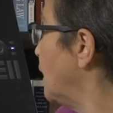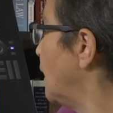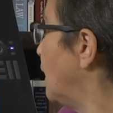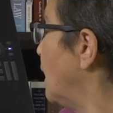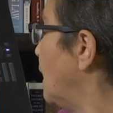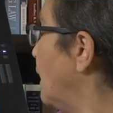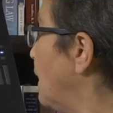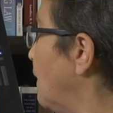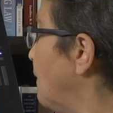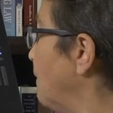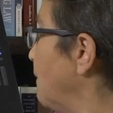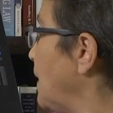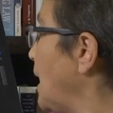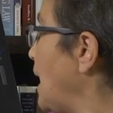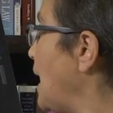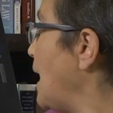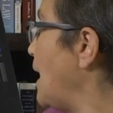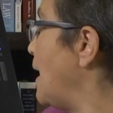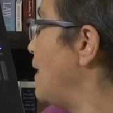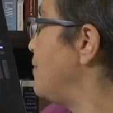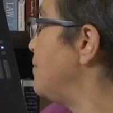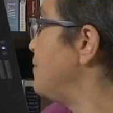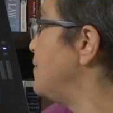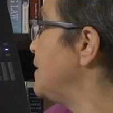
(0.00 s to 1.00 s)
Um,
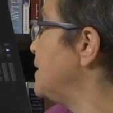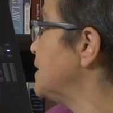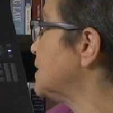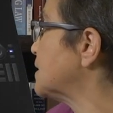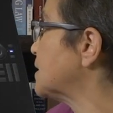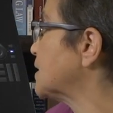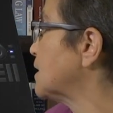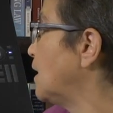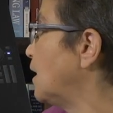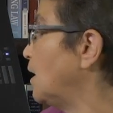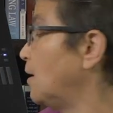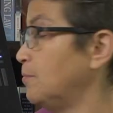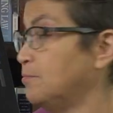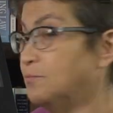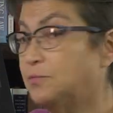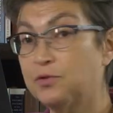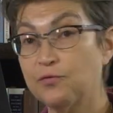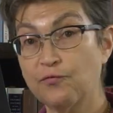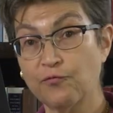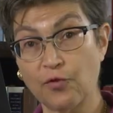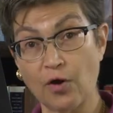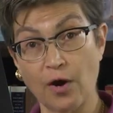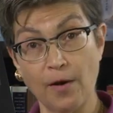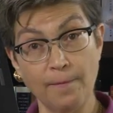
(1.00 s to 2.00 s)
and this comes
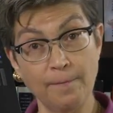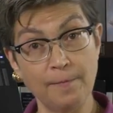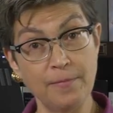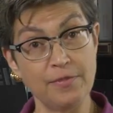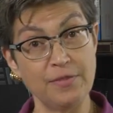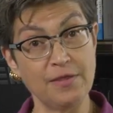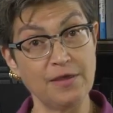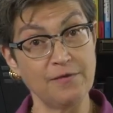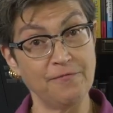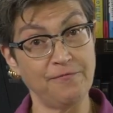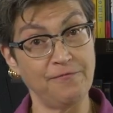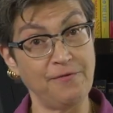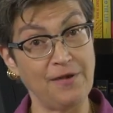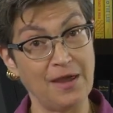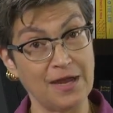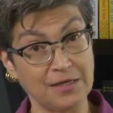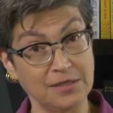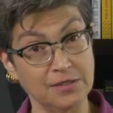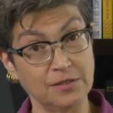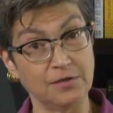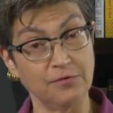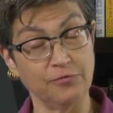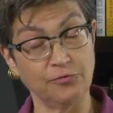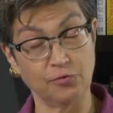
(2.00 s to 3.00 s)
from the
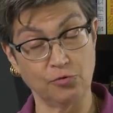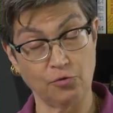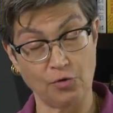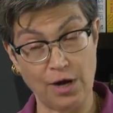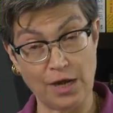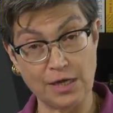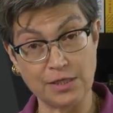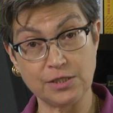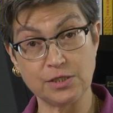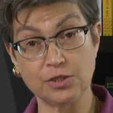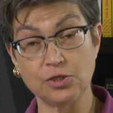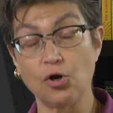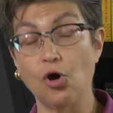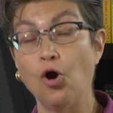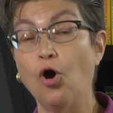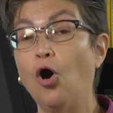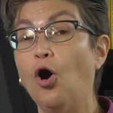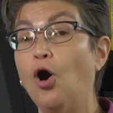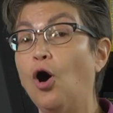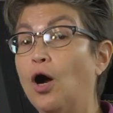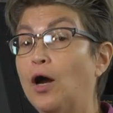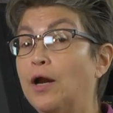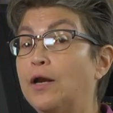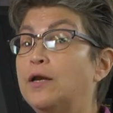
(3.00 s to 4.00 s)
effect of crest
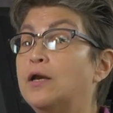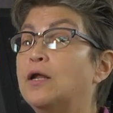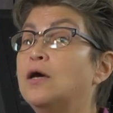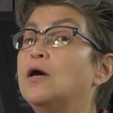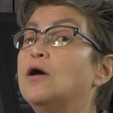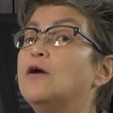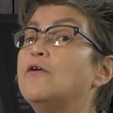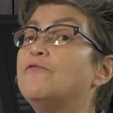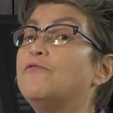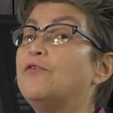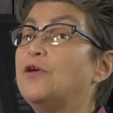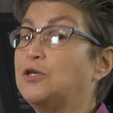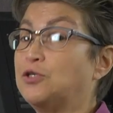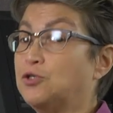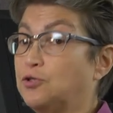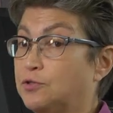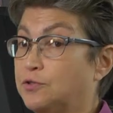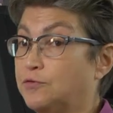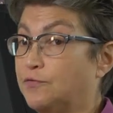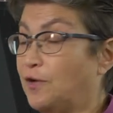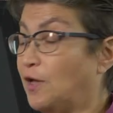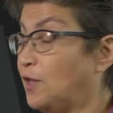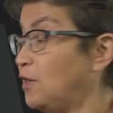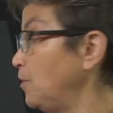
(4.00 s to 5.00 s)
on facial
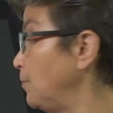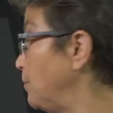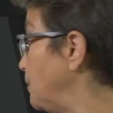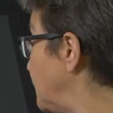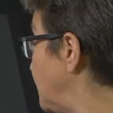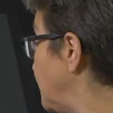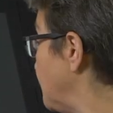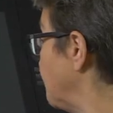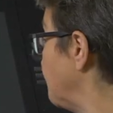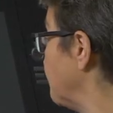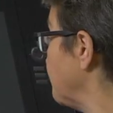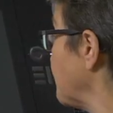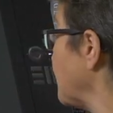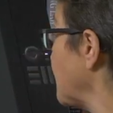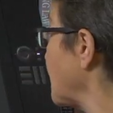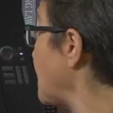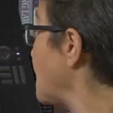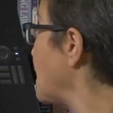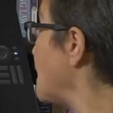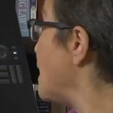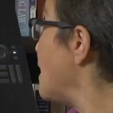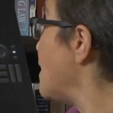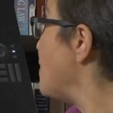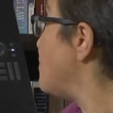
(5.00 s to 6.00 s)
development.
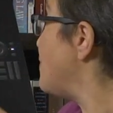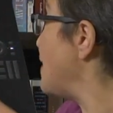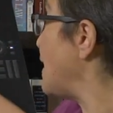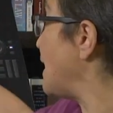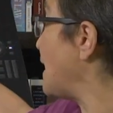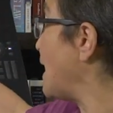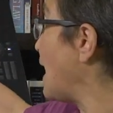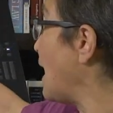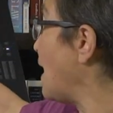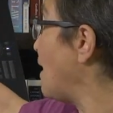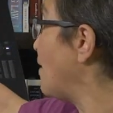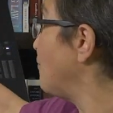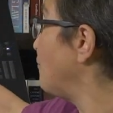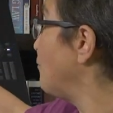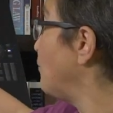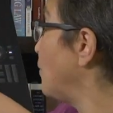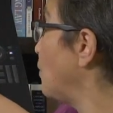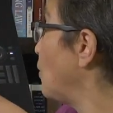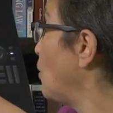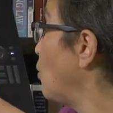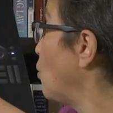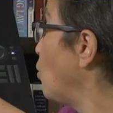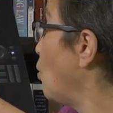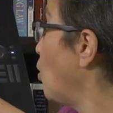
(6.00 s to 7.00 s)
They have
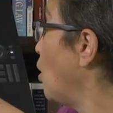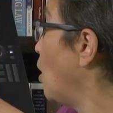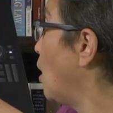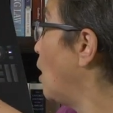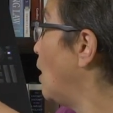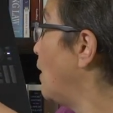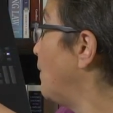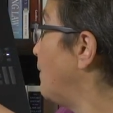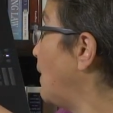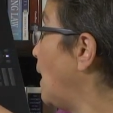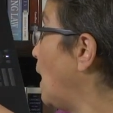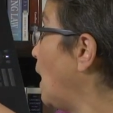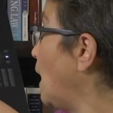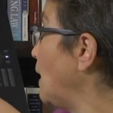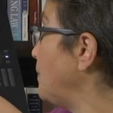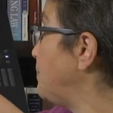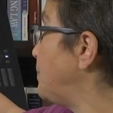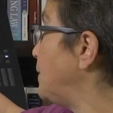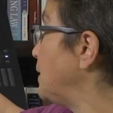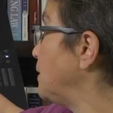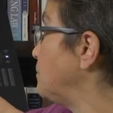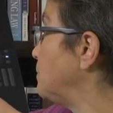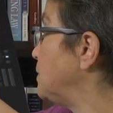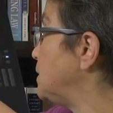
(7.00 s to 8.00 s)
um, odd
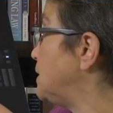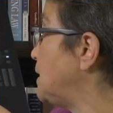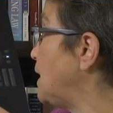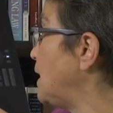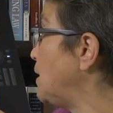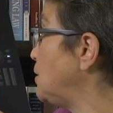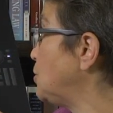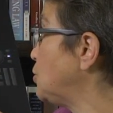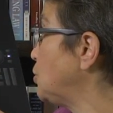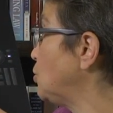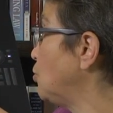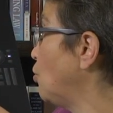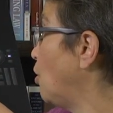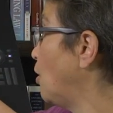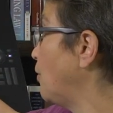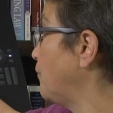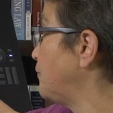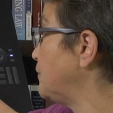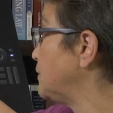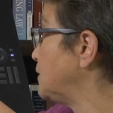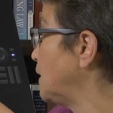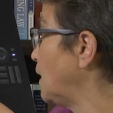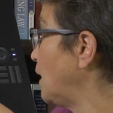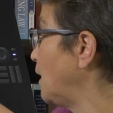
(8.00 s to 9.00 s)
pigmentation,
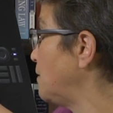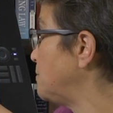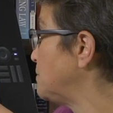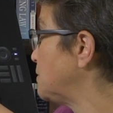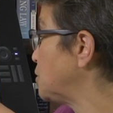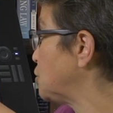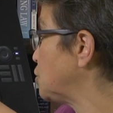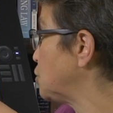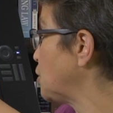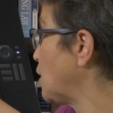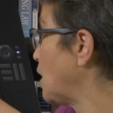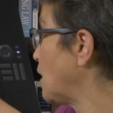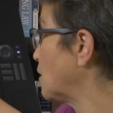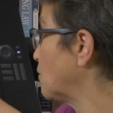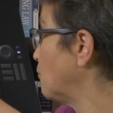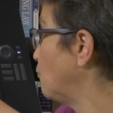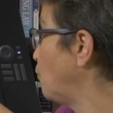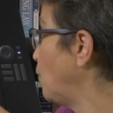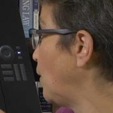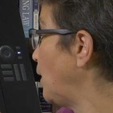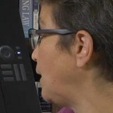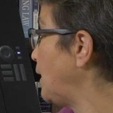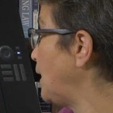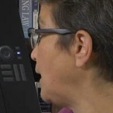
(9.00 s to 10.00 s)
oftentimes a shock
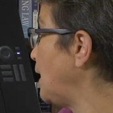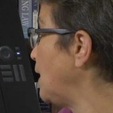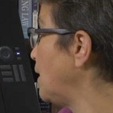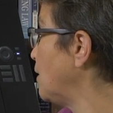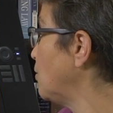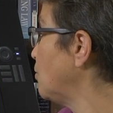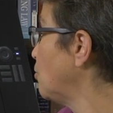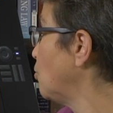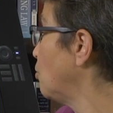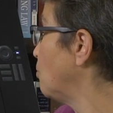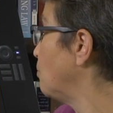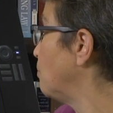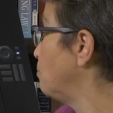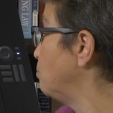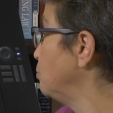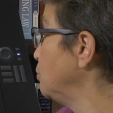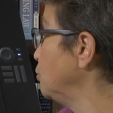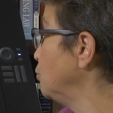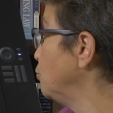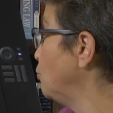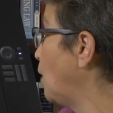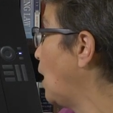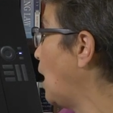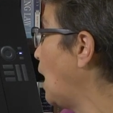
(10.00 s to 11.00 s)
of white hair,
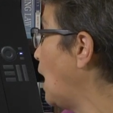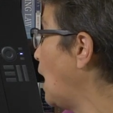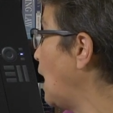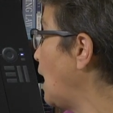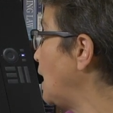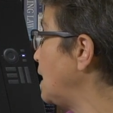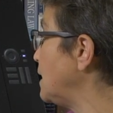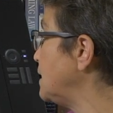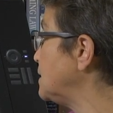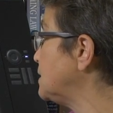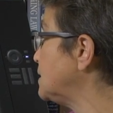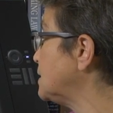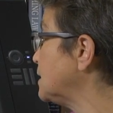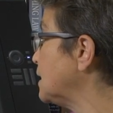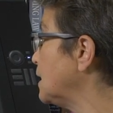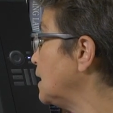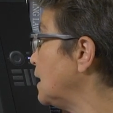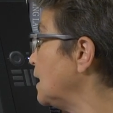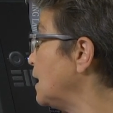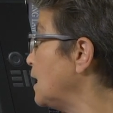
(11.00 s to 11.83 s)
blue eyes.